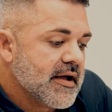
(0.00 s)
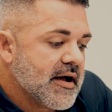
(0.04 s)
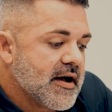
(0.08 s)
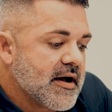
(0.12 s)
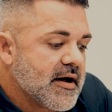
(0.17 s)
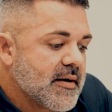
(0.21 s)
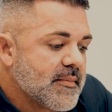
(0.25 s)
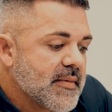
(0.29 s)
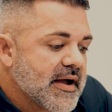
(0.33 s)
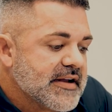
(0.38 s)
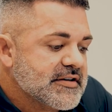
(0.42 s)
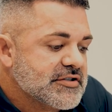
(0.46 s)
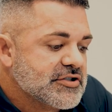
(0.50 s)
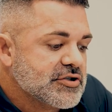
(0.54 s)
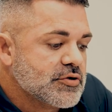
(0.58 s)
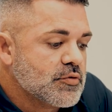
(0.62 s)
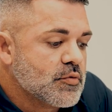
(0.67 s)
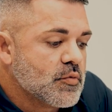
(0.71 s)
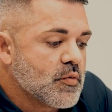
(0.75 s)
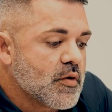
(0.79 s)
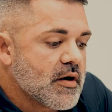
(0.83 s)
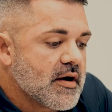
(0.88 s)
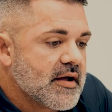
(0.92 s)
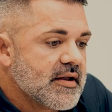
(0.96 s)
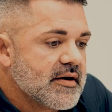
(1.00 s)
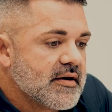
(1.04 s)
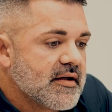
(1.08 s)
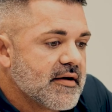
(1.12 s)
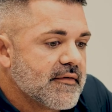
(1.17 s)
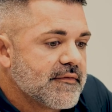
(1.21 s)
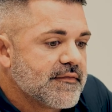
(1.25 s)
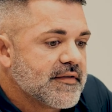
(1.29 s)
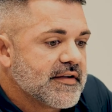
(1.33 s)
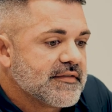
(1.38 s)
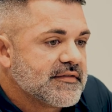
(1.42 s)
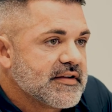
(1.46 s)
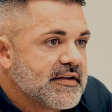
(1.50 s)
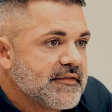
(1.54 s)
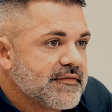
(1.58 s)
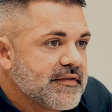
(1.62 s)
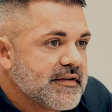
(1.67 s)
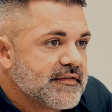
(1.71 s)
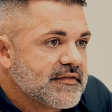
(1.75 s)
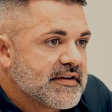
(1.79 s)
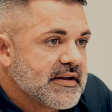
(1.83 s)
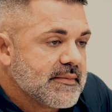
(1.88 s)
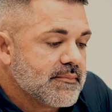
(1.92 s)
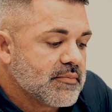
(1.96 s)
I do want a
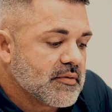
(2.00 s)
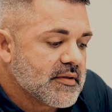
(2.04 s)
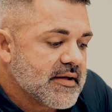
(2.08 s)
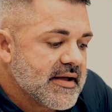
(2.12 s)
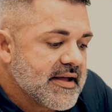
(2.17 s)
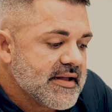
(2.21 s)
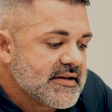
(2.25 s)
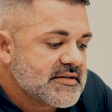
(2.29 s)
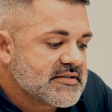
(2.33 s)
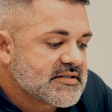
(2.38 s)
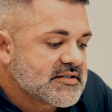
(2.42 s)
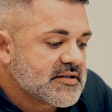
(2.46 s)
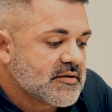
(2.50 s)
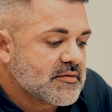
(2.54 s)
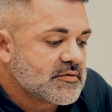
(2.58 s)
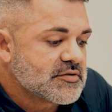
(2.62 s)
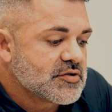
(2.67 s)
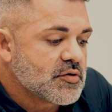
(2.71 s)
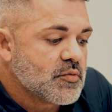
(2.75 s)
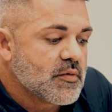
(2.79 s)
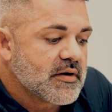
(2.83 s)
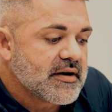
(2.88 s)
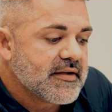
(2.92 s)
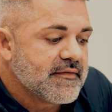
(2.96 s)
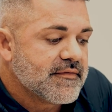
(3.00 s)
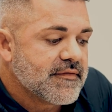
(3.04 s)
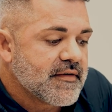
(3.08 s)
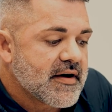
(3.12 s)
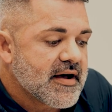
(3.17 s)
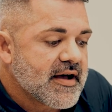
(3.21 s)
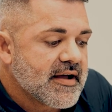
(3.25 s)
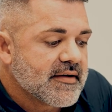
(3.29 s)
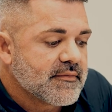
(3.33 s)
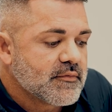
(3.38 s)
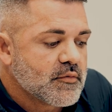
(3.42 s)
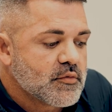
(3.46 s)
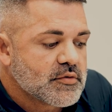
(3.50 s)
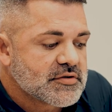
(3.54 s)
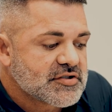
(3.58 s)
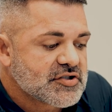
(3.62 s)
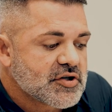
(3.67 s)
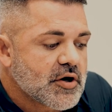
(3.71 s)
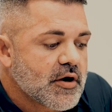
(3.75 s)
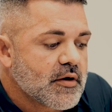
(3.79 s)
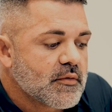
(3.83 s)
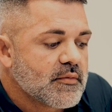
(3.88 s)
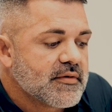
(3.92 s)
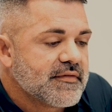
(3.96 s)
50-50 blend. So 25, we'll
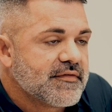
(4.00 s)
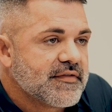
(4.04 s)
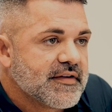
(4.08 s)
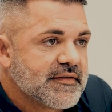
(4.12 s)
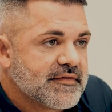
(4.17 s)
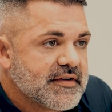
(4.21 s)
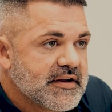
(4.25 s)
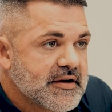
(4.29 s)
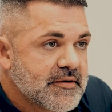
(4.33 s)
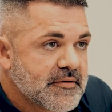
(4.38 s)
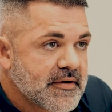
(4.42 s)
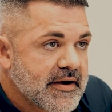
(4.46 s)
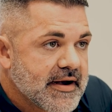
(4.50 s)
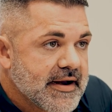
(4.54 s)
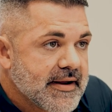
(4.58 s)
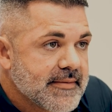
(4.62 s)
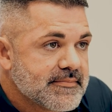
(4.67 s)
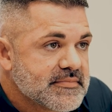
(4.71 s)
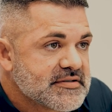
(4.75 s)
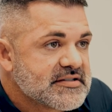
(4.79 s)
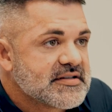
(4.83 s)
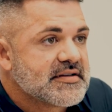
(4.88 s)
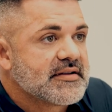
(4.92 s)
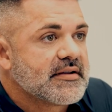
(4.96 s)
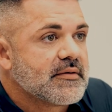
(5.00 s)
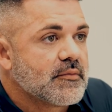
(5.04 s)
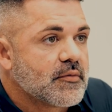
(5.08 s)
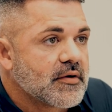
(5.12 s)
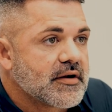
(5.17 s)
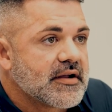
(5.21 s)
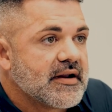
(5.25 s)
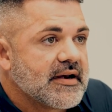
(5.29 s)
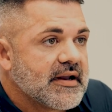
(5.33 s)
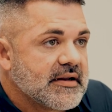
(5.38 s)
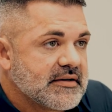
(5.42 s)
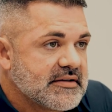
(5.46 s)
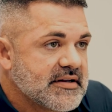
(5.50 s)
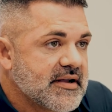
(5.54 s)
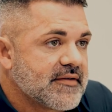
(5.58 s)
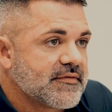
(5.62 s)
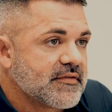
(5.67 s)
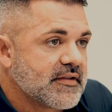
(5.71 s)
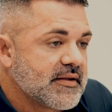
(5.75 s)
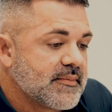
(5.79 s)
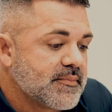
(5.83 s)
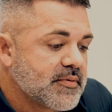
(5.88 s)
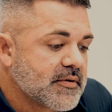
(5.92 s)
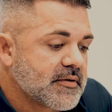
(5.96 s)
start with 50 grams. We're going to
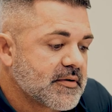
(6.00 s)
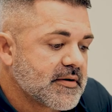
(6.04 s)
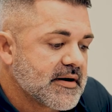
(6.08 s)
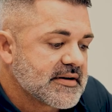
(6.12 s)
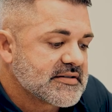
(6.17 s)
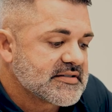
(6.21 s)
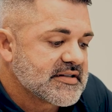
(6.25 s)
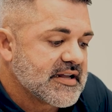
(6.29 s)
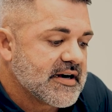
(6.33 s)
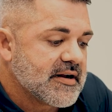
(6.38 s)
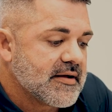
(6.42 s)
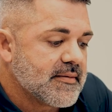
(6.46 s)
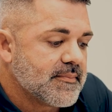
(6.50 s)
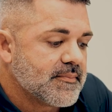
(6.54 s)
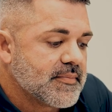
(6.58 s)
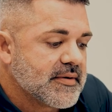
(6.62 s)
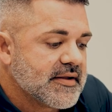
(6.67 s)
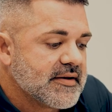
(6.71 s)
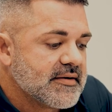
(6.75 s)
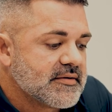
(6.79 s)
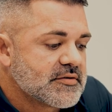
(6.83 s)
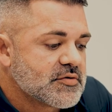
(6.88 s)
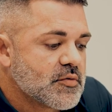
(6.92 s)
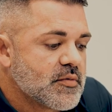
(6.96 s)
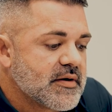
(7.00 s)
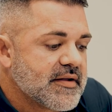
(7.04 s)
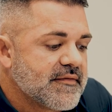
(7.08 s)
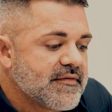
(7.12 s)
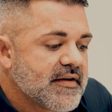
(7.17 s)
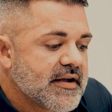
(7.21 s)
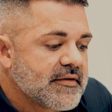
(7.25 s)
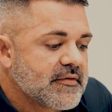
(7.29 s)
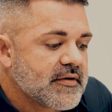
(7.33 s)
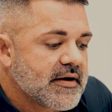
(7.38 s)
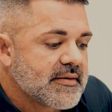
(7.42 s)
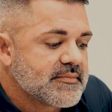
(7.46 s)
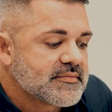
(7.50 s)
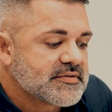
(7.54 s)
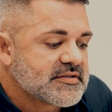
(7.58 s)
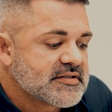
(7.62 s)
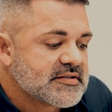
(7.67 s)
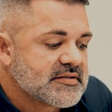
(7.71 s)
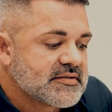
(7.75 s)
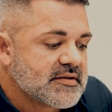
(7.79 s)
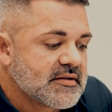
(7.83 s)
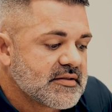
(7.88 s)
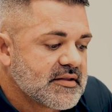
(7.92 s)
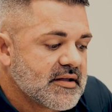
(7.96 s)
definitely progress that up, but 25
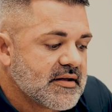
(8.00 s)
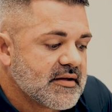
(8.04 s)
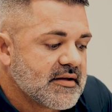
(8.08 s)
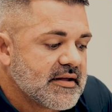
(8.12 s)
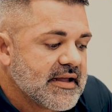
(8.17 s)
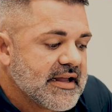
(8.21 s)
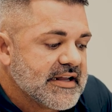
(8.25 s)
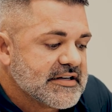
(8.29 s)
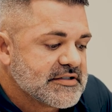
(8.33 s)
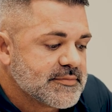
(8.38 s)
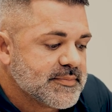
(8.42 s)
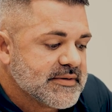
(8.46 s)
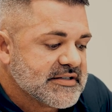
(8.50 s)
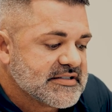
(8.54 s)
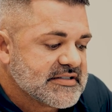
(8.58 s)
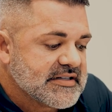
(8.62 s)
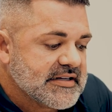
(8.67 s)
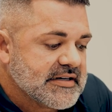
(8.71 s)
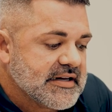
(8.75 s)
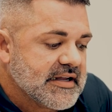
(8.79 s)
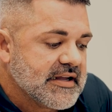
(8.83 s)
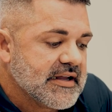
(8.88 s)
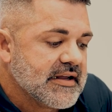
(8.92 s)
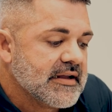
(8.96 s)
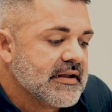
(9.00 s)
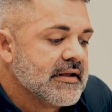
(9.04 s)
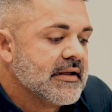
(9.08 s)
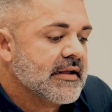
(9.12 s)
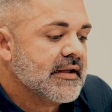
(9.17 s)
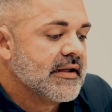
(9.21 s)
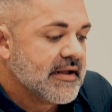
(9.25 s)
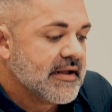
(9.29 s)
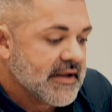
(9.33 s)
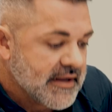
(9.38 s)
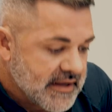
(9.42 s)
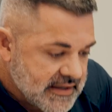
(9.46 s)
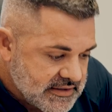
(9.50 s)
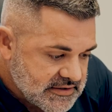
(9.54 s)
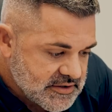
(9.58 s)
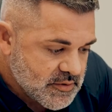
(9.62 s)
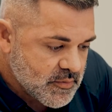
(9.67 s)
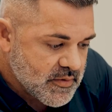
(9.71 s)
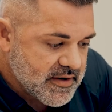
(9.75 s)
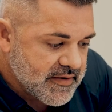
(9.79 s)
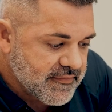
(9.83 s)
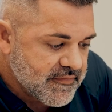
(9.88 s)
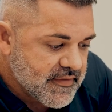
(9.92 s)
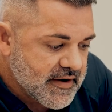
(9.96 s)
grams the HBCD and
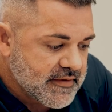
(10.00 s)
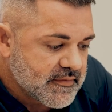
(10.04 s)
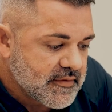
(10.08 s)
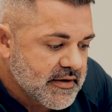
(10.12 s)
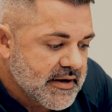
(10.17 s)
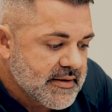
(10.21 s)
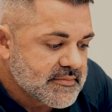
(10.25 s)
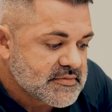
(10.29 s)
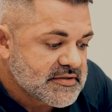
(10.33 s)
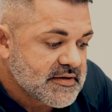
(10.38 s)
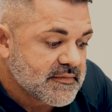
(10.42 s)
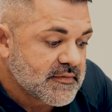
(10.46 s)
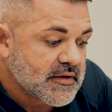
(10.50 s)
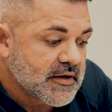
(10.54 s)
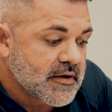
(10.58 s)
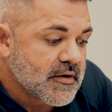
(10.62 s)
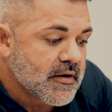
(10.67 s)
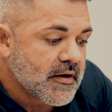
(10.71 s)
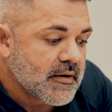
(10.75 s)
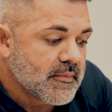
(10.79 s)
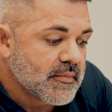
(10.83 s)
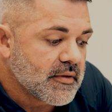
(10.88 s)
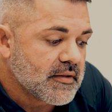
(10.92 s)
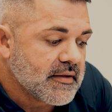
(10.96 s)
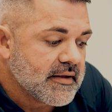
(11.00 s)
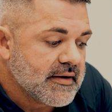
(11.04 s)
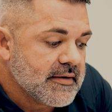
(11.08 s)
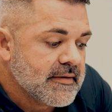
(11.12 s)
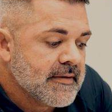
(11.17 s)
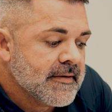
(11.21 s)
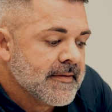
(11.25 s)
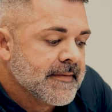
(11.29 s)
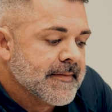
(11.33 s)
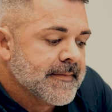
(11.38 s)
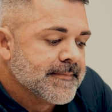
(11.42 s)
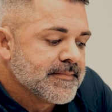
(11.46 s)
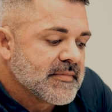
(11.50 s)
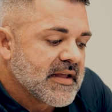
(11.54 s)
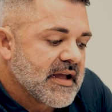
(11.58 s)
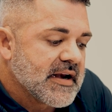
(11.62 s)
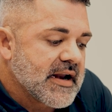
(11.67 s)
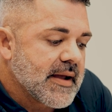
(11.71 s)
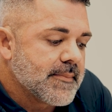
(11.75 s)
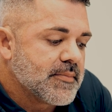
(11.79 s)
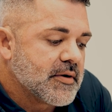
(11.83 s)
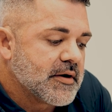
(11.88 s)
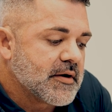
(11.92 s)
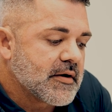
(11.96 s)
25 grams of the Carbolin. Okay.
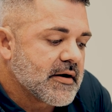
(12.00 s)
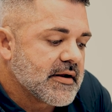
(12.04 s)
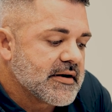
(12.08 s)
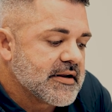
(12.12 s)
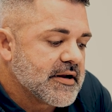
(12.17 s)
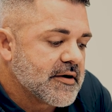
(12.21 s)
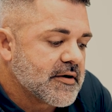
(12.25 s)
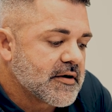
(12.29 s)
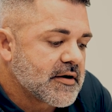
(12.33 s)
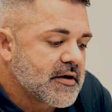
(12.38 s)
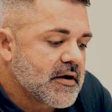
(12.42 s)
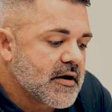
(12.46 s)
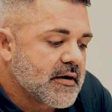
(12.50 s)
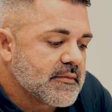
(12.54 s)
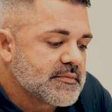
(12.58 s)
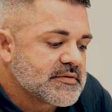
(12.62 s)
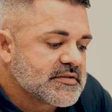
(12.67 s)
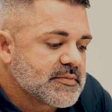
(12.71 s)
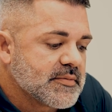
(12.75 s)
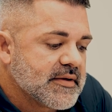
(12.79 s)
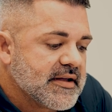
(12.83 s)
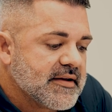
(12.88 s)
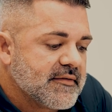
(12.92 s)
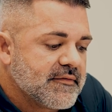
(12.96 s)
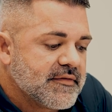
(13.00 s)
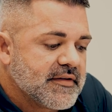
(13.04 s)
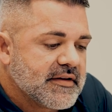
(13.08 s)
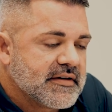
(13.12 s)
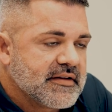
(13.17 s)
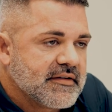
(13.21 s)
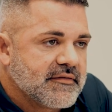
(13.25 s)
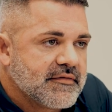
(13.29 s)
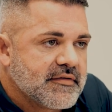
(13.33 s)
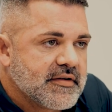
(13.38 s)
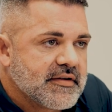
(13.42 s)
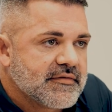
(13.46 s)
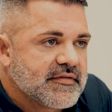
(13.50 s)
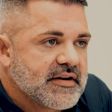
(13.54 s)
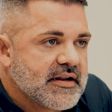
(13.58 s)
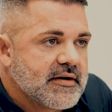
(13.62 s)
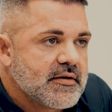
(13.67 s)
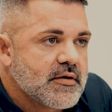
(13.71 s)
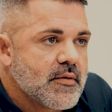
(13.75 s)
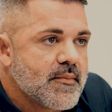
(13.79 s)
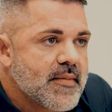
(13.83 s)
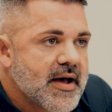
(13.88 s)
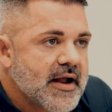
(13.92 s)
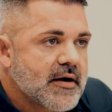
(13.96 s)
And I put it on here, carb split 50-50.
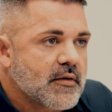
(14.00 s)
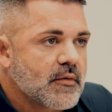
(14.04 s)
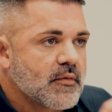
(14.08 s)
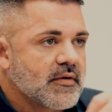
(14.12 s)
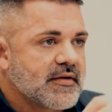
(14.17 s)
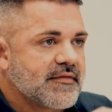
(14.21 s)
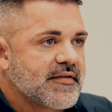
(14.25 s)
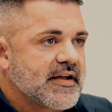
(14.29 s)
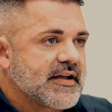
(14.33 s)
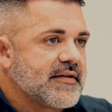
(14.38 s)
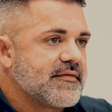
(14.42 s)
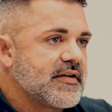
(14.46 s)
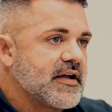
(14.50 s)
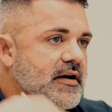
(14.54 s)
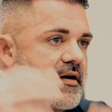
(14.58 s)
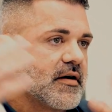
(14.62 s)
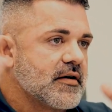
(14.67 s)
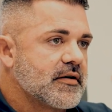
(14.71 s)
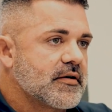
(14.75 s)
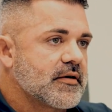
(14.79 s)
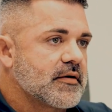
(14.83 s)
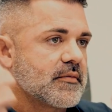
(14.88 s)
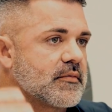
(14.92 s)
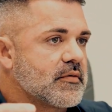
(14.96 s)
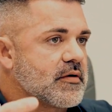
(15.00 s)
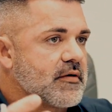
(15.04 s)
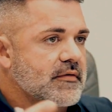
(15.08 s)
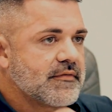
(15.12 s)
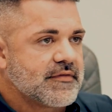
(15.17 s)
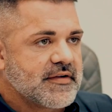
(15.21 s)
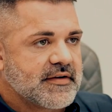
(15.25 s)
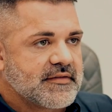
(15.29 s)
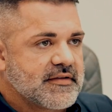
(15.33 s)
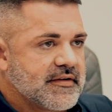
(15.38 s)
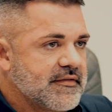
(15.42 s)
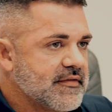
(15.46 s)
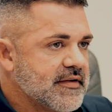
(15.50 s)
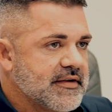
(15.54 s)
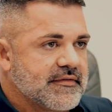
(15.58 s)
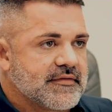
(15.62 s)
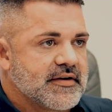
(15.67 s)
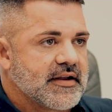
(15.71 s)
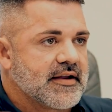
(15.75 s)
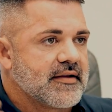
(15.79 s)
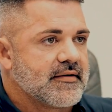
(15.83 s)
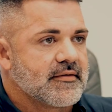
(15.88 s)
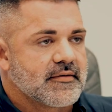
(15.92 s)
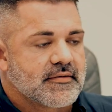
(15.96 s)
No matter if I give you 100, we'll go
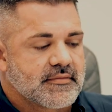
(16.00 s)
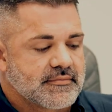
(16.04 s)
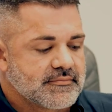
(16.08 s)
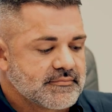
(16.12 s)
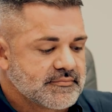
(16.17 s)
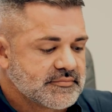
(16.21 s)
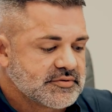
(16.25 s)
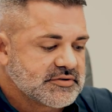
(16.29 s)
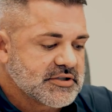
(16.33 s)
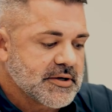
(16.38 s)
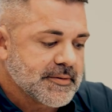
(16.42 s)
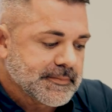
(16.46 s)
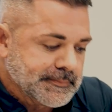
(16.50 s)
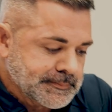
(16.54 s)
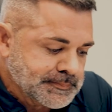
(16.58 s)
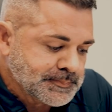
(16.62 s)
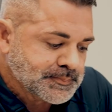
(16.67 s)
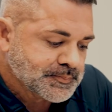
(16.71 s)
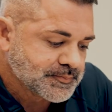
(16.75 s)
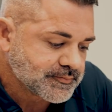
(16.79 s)
50-50. So